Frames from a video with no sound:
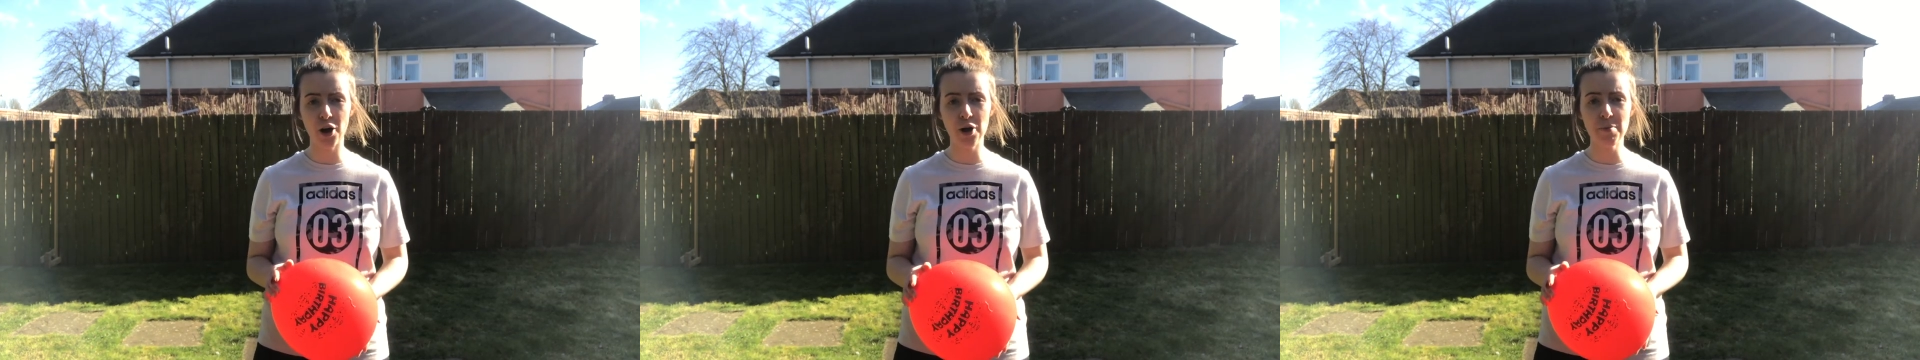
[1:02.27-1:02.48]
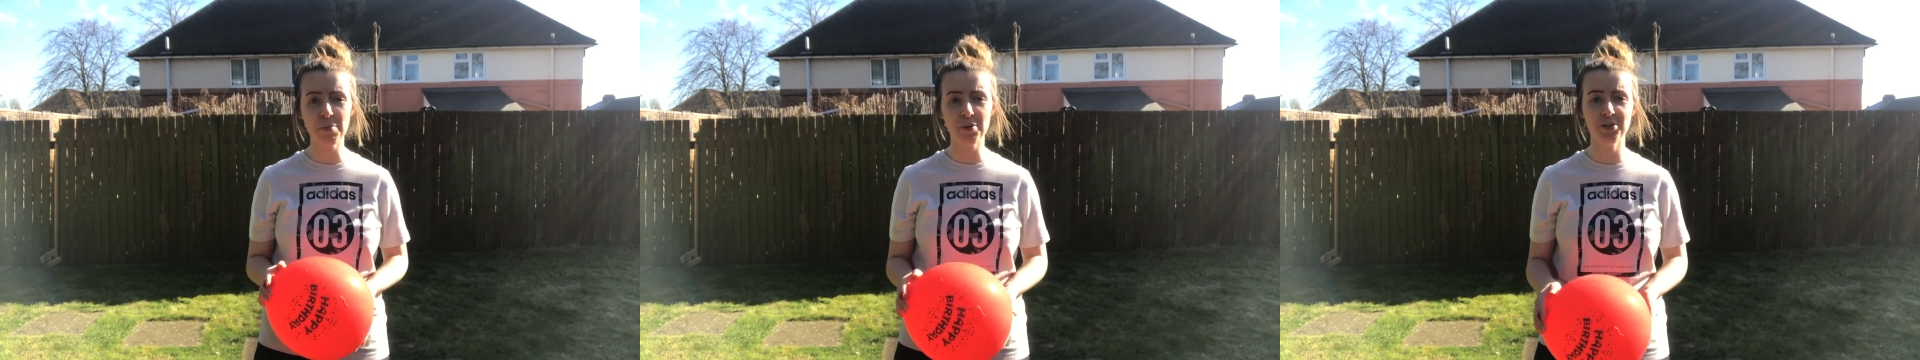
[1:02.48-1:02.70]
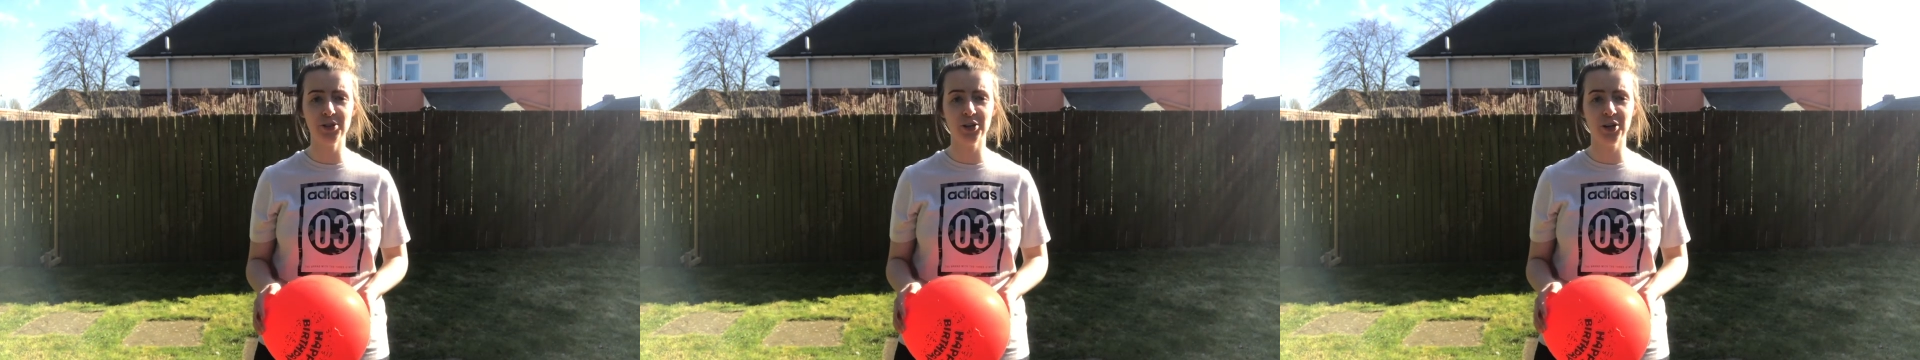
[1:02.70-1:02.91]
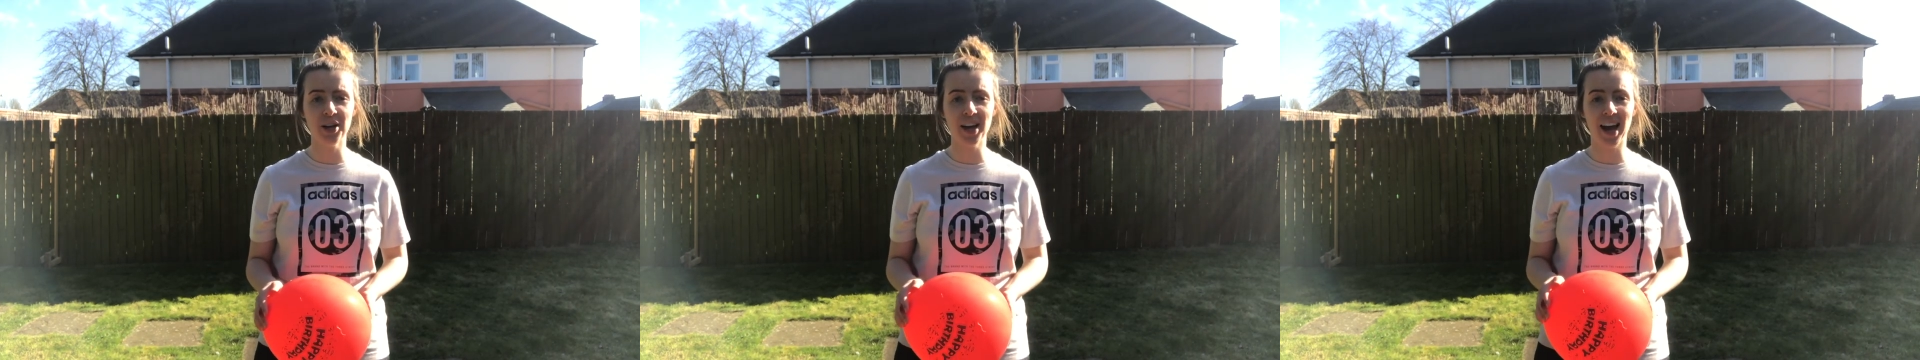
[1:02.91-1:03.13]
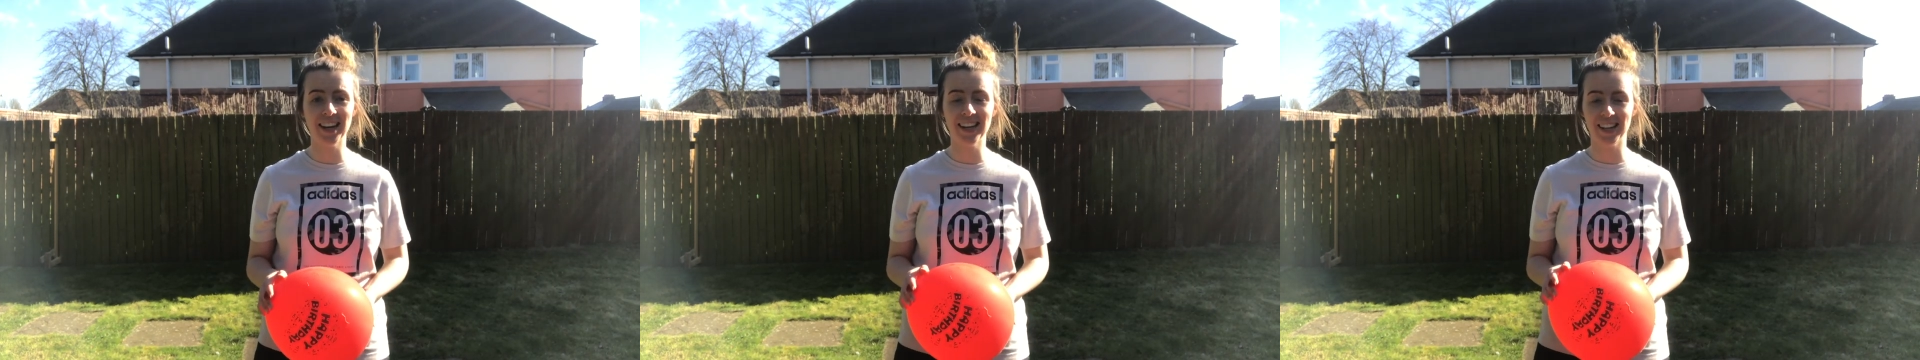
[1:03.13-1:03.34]
I hope you
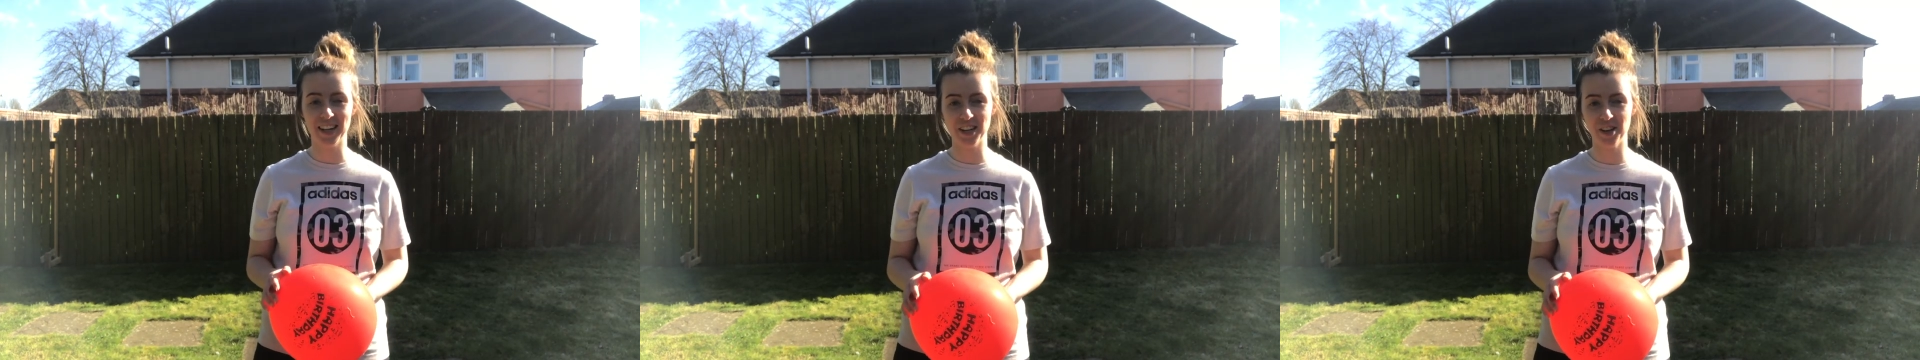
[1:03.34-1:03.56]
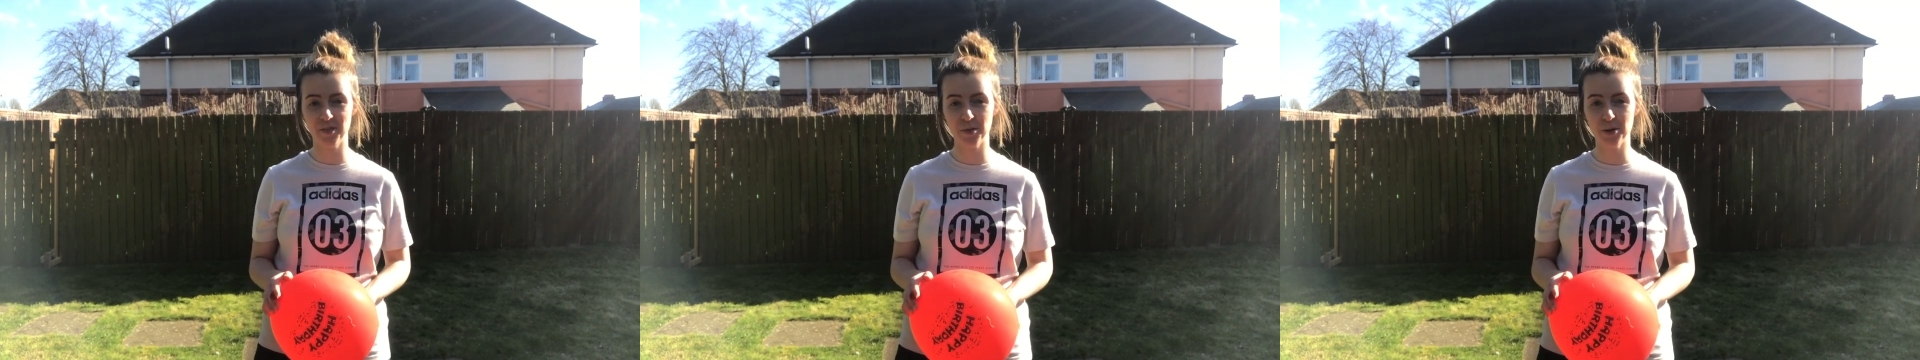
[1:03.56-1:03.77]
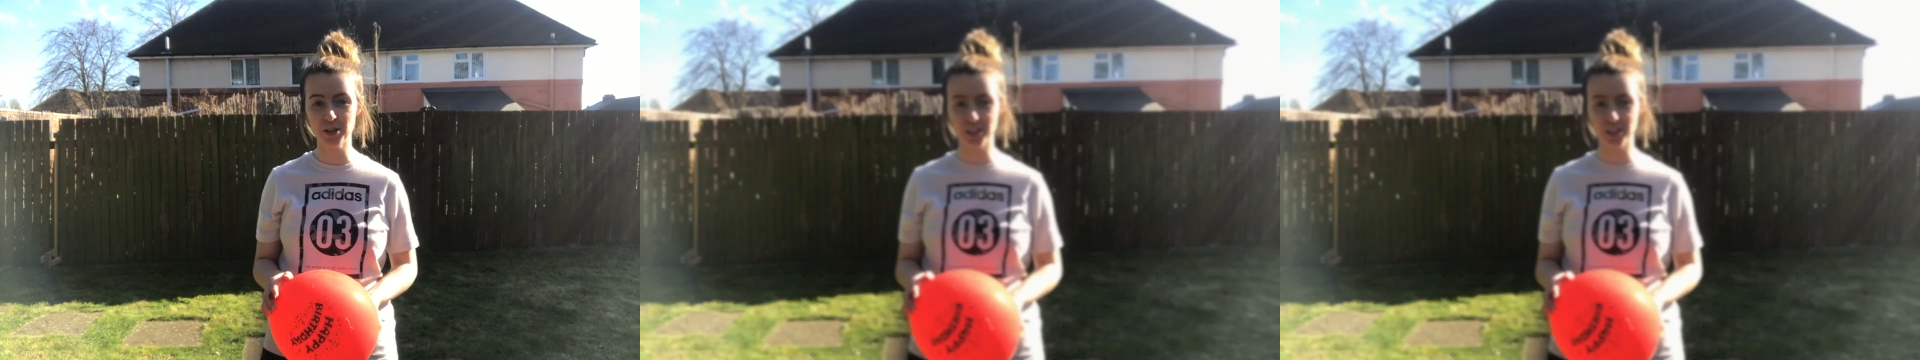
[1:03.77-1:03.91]
enjoy and thank you for